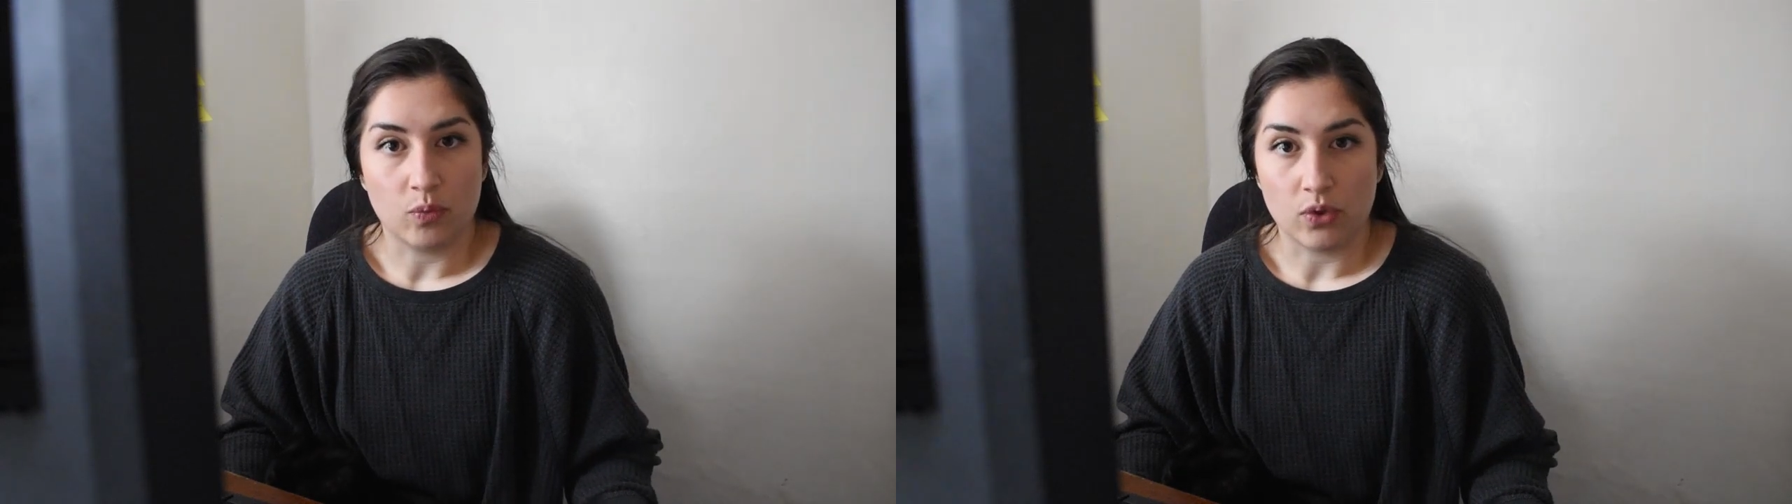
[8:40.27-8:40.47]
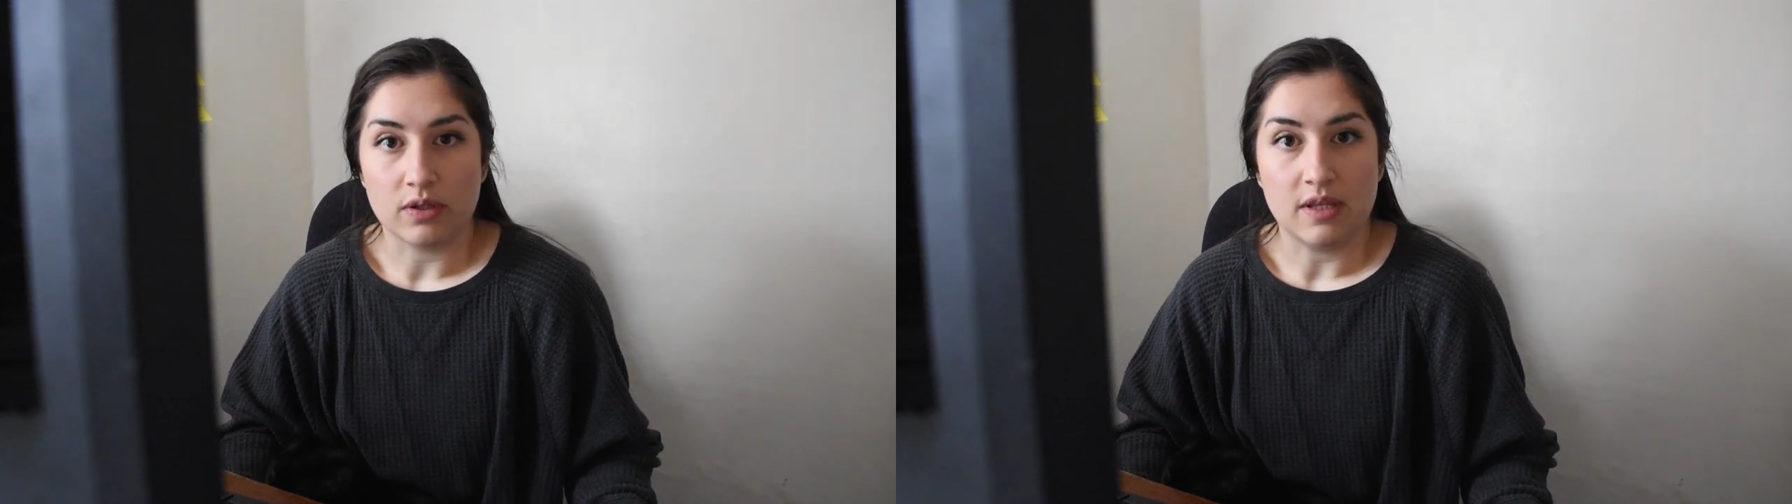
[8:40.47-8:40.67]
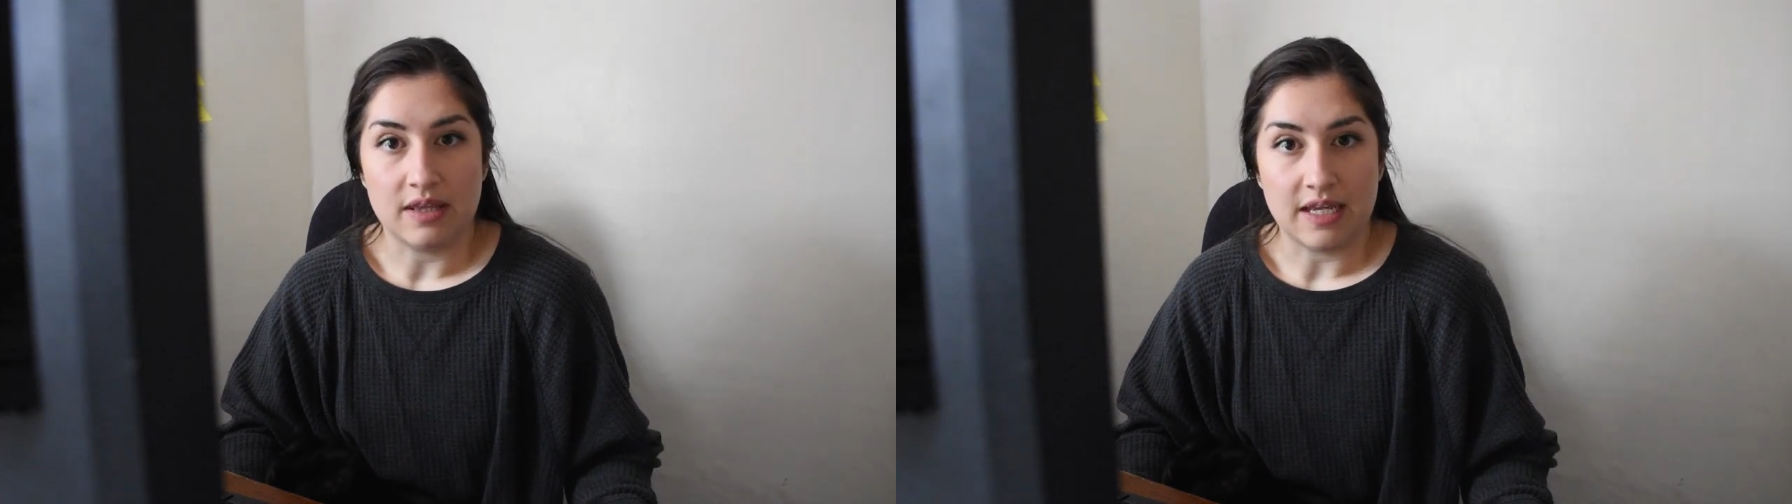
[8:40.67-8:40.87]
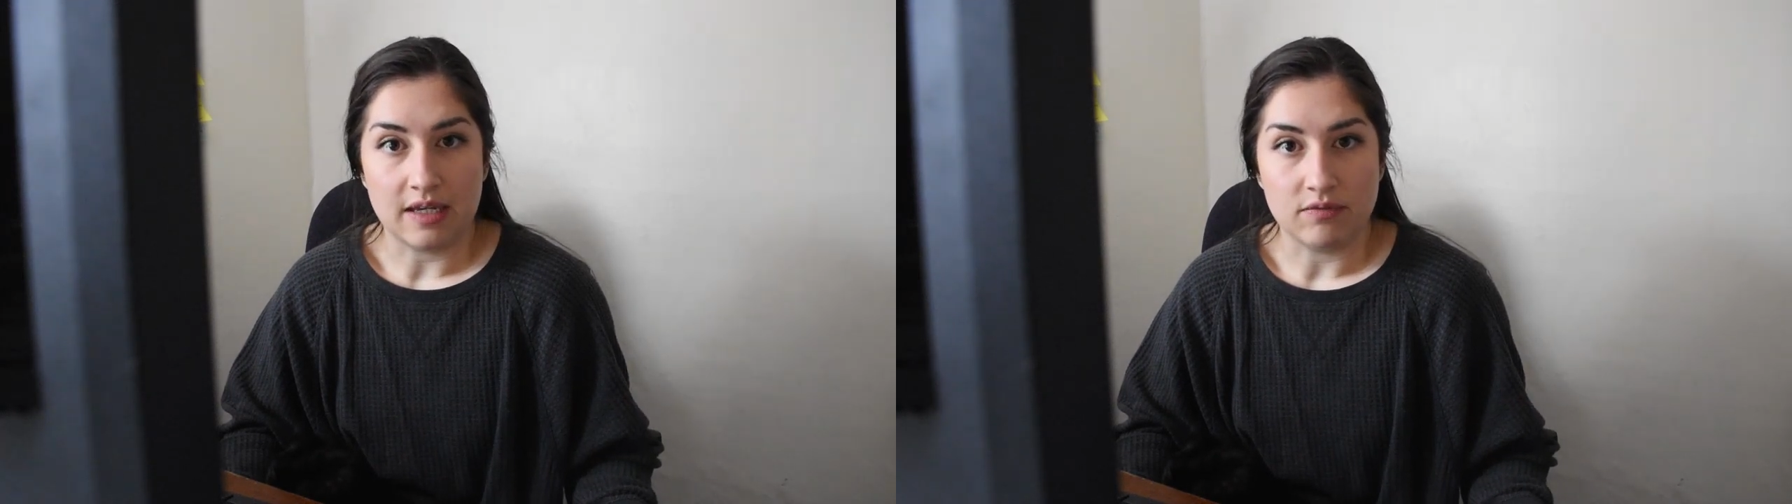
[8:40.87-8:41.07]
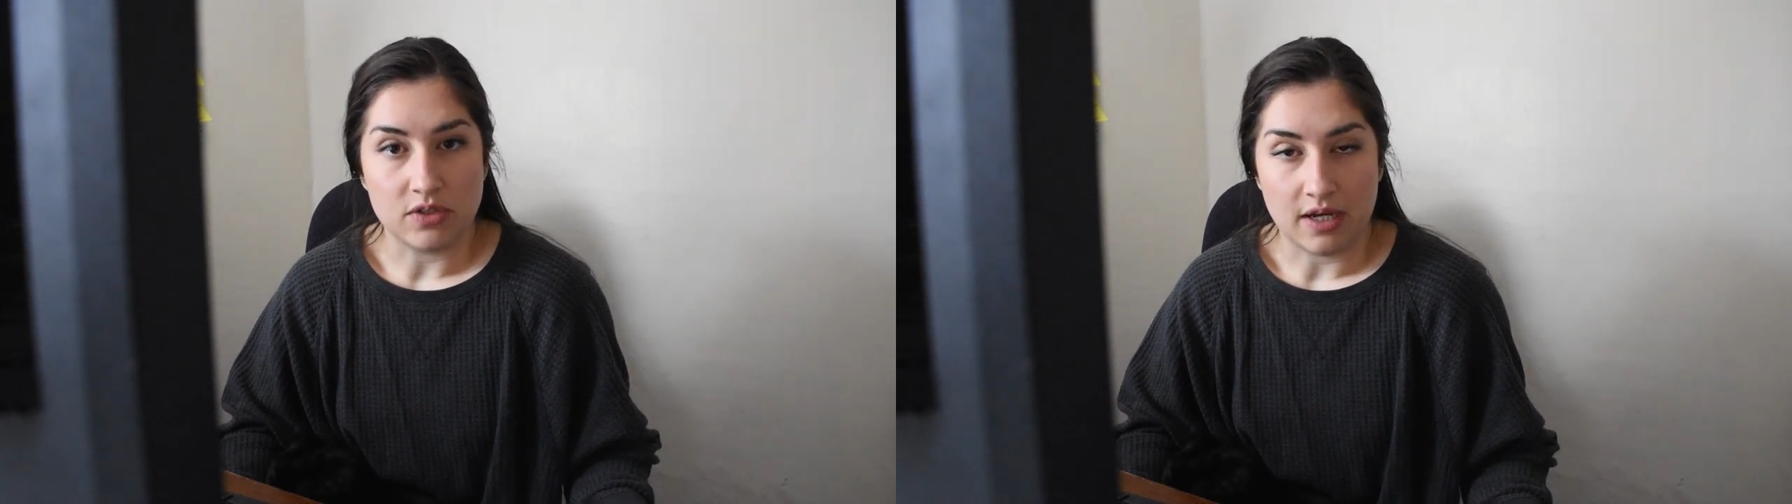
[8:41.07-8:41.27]
work that they
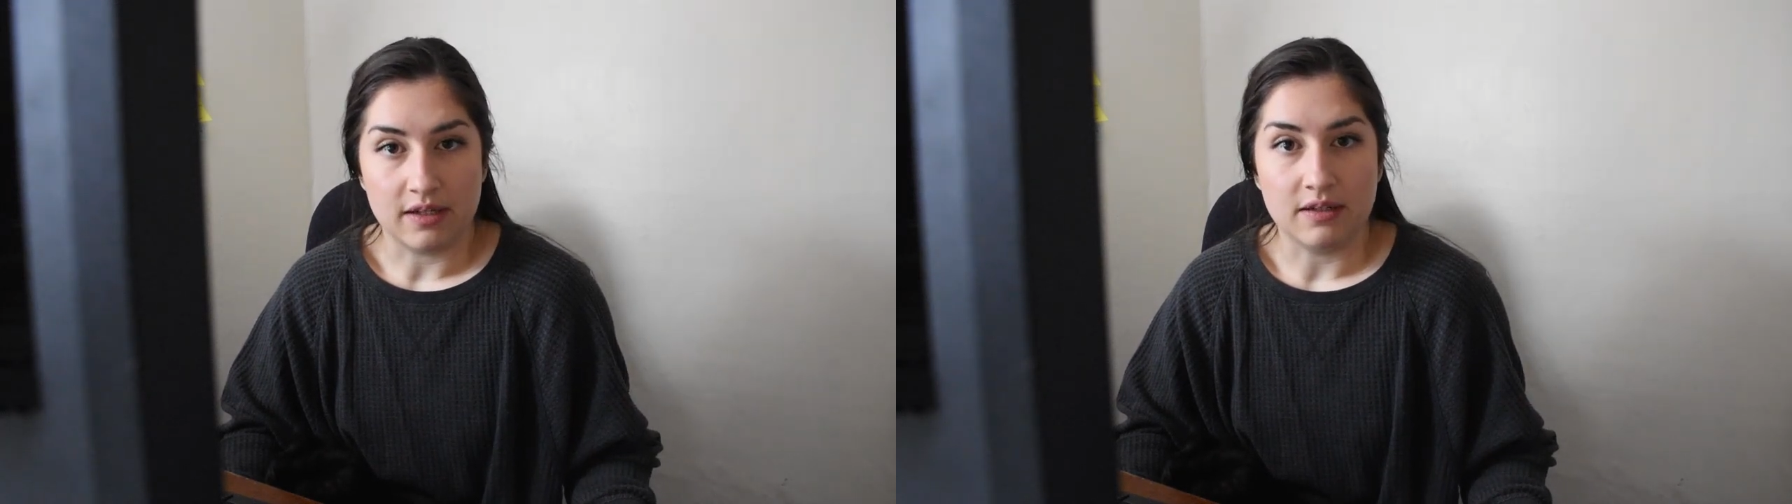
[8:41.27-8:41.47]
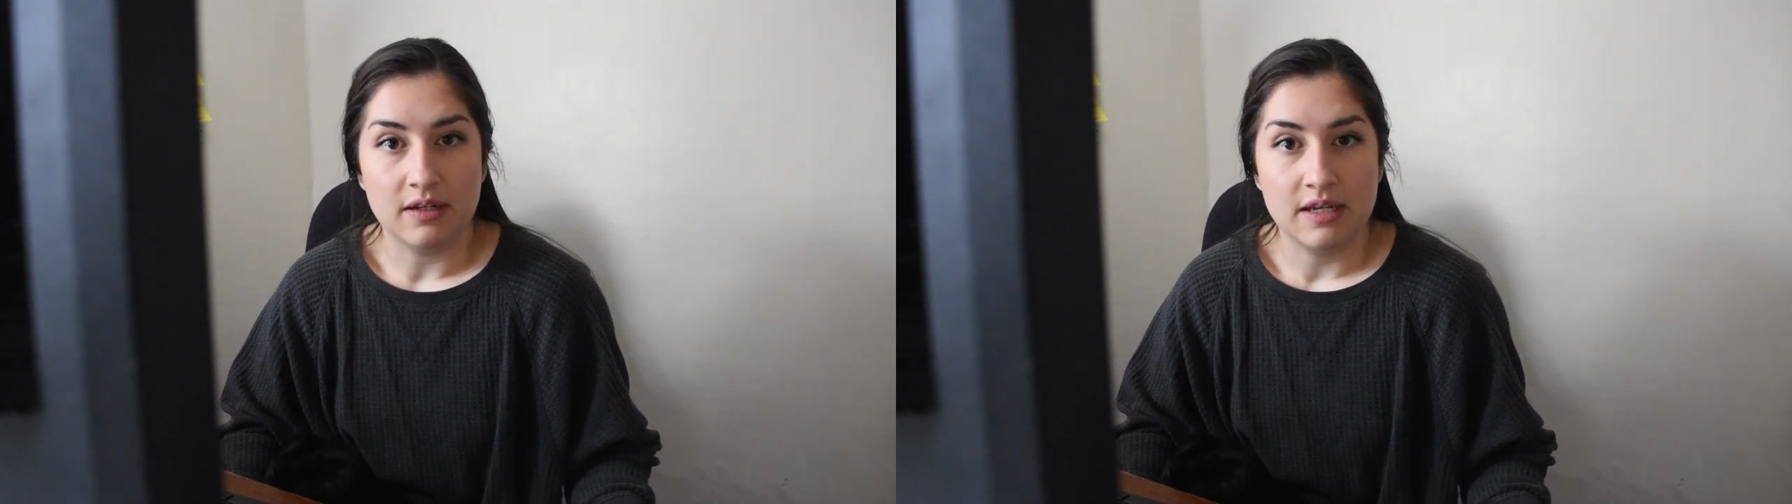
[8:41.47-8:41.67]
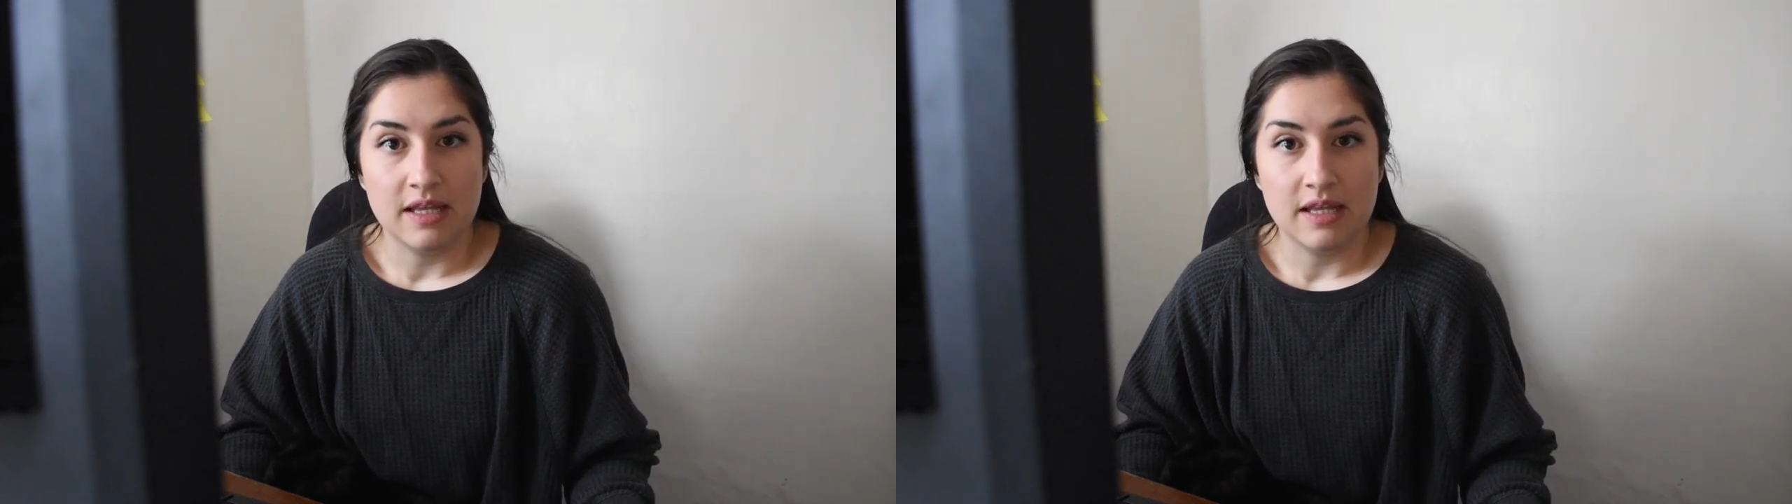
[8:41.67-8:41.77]
have done